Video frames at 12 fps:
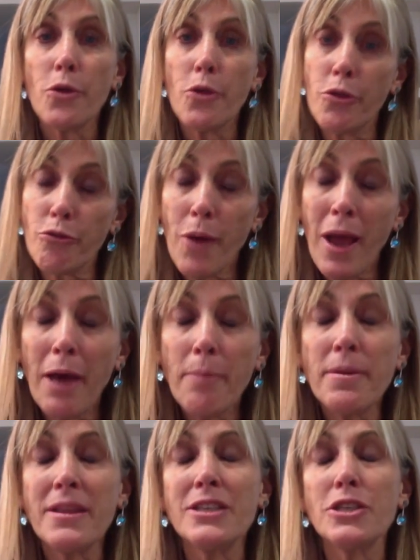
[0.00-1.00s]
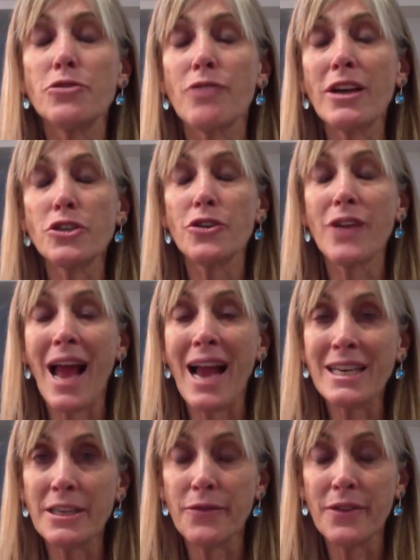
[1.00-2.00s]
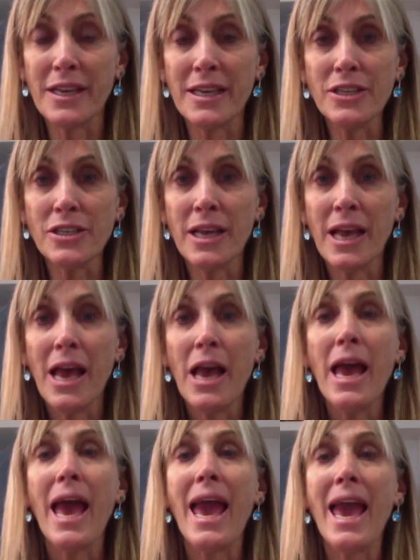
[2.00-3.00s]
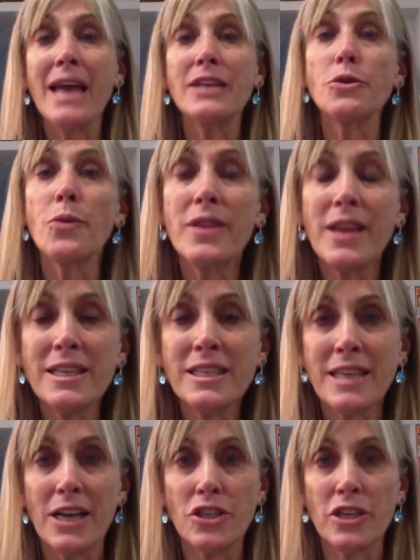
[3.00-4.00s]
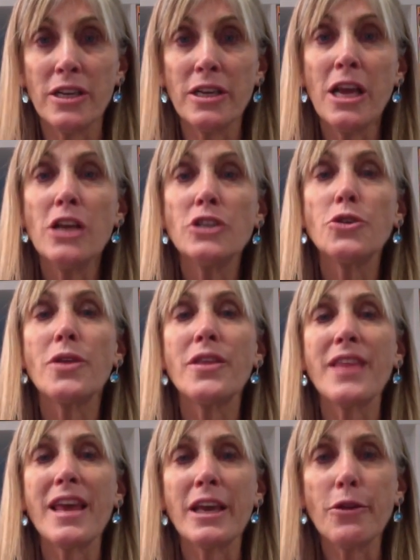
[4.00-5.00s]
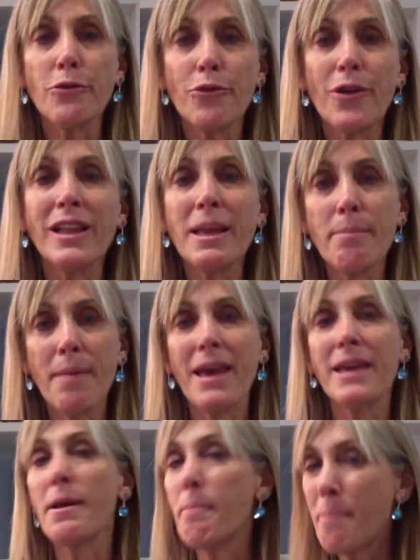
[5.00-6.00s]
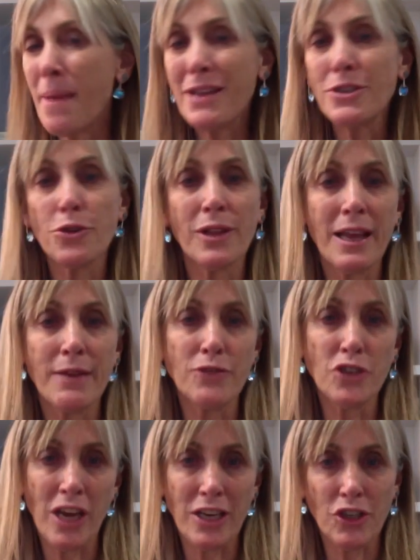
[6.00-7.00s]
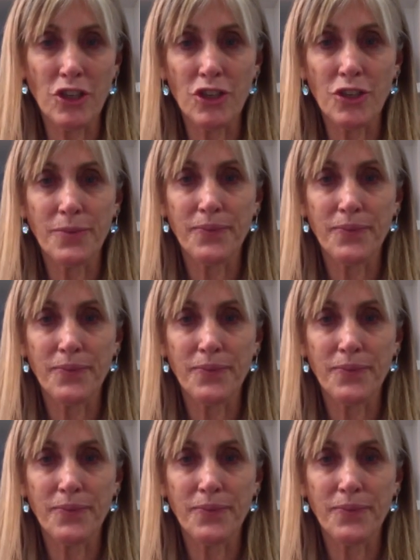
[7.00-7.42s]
through help of these structured activities and within session so that they can really make major life changes.